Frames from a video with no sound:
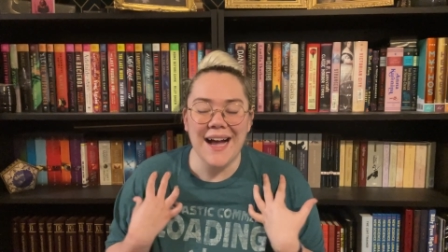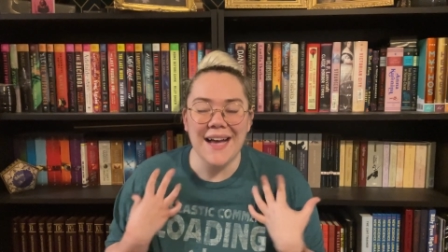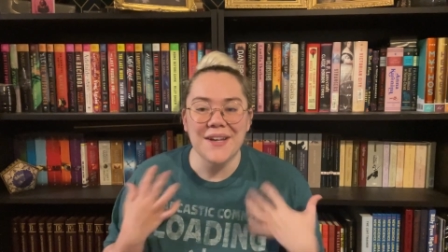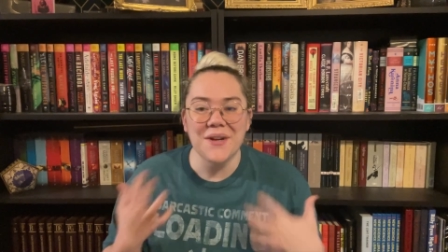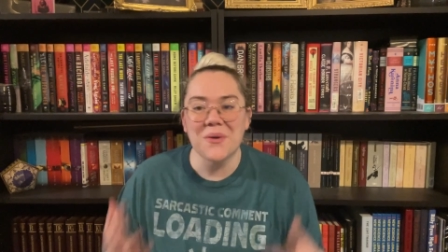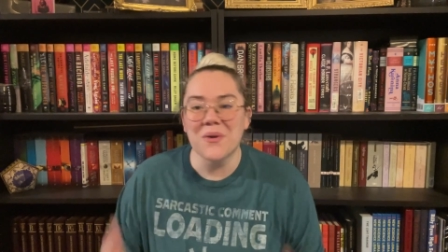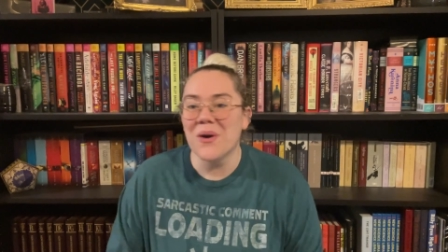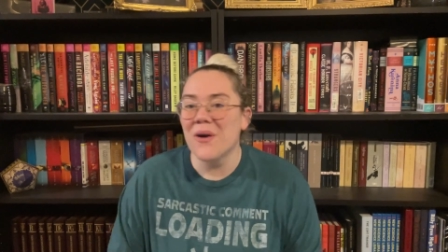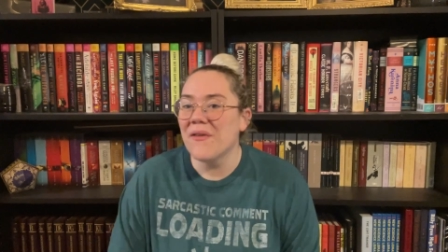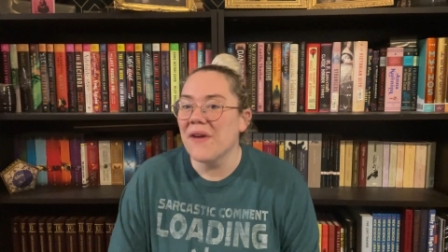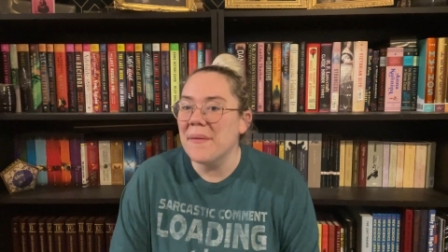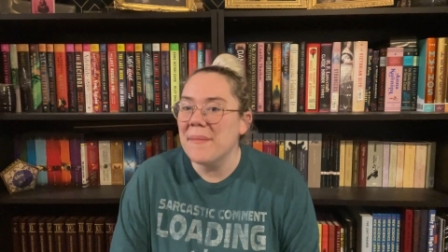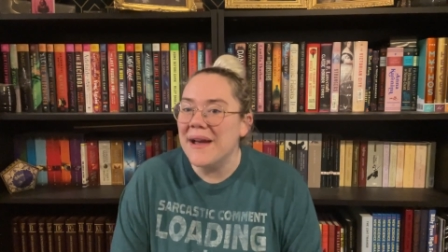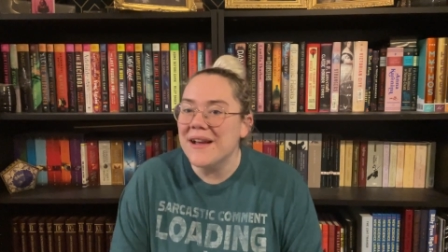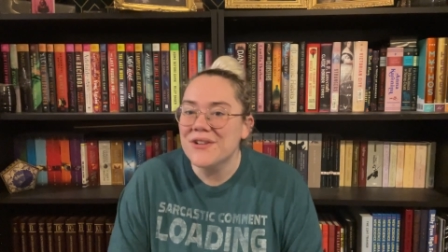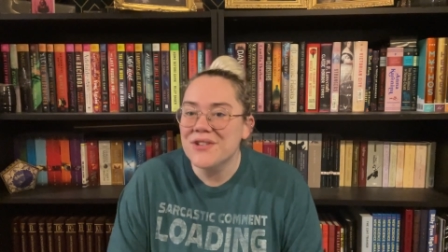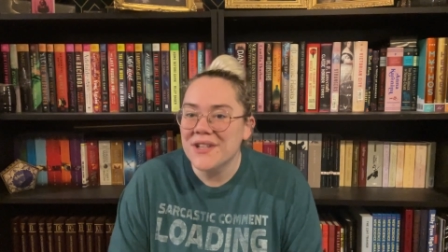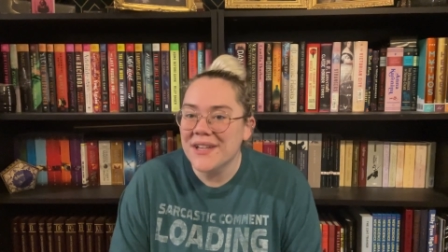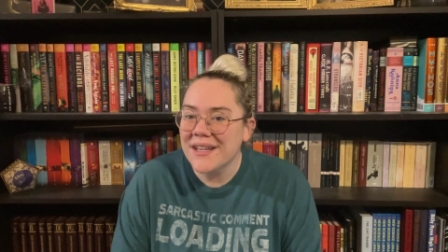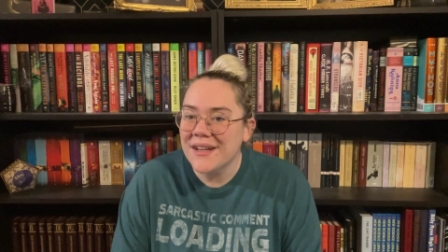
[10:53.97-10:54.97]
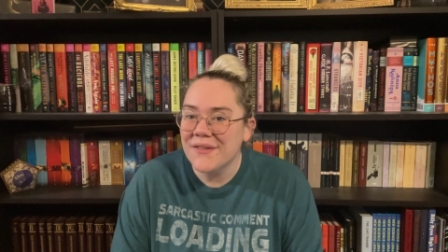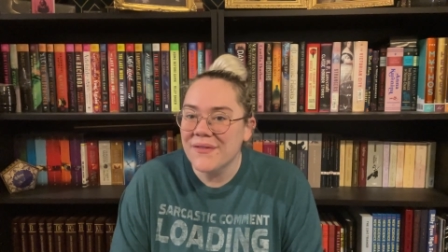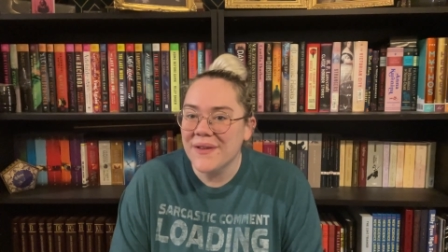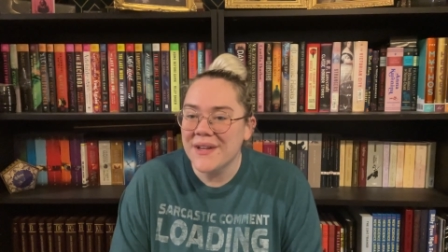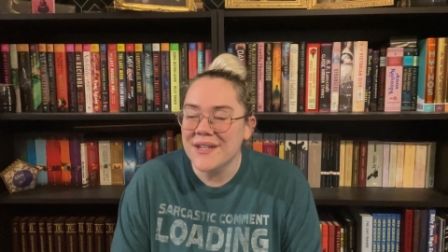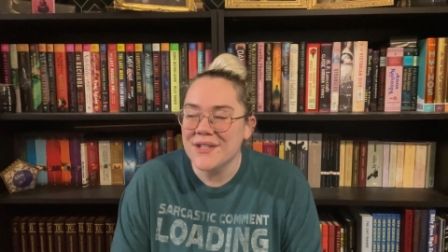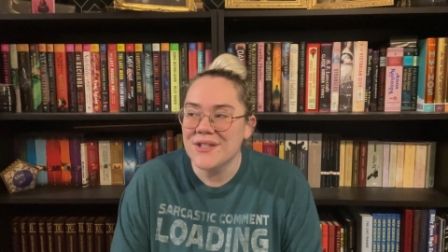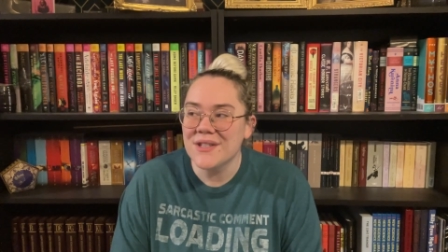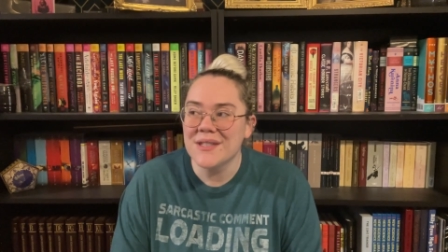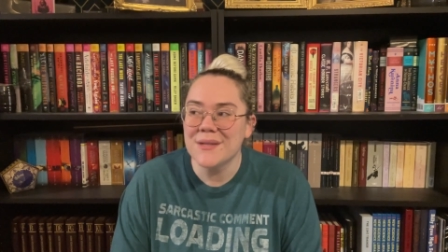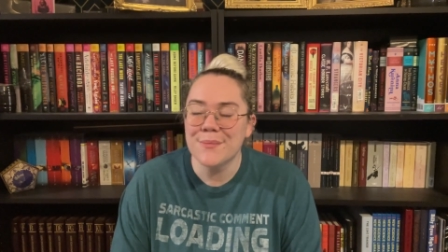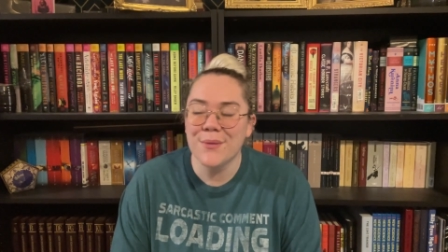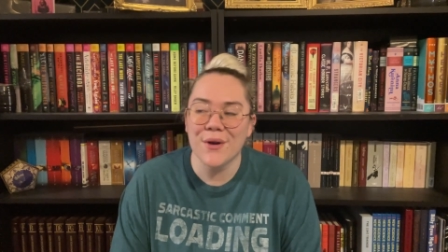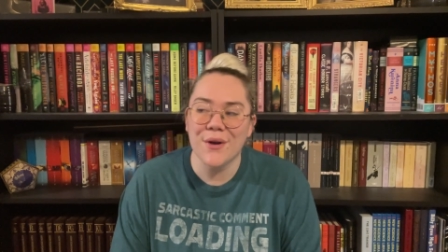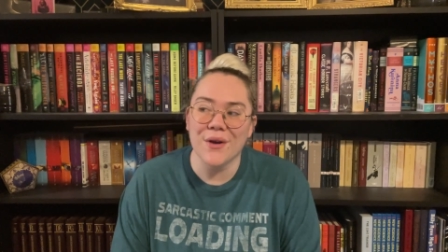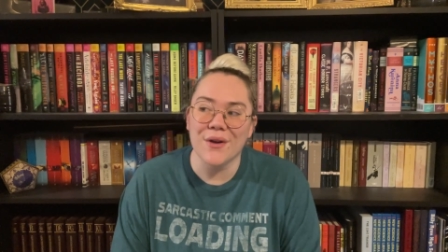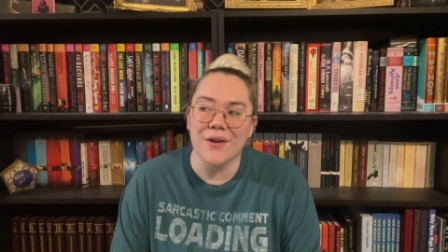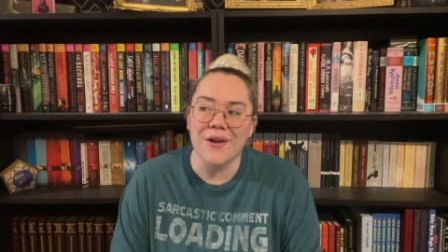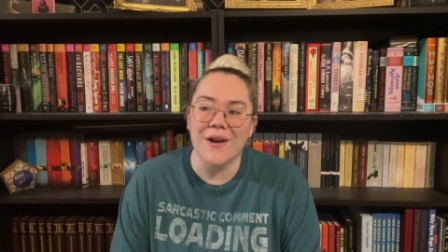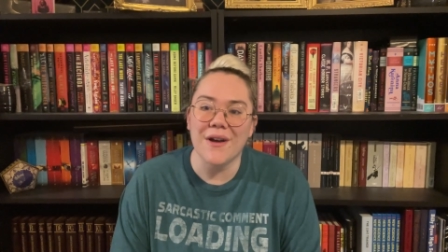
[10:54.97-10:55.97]
I don't know if I'm actually gonna finish this book
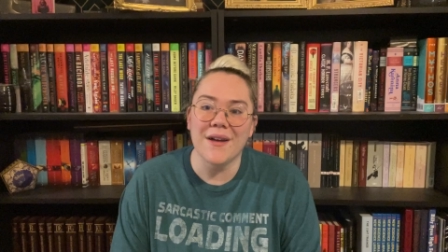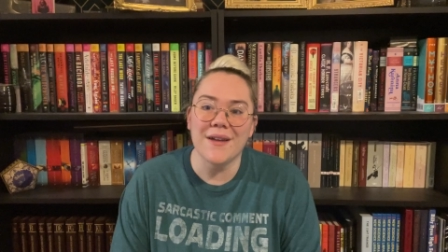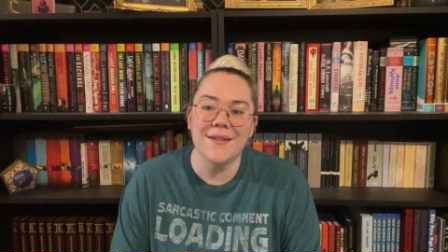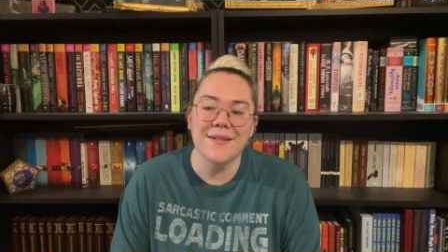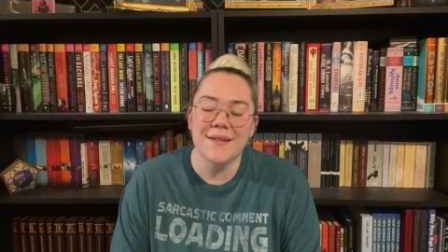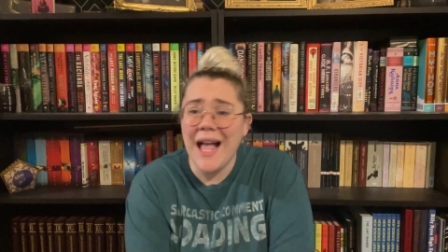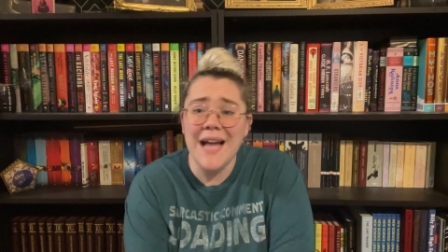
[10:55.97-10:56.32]
or not.